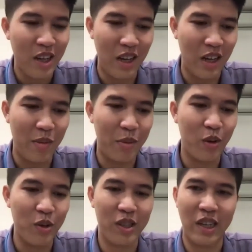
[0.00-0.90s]

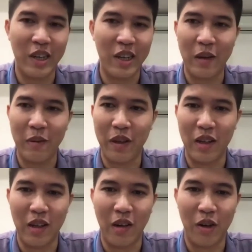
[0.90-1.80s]
approach
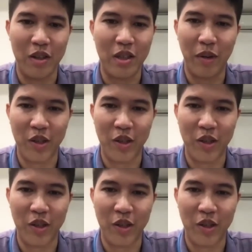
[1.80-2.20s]
Kanya on a separate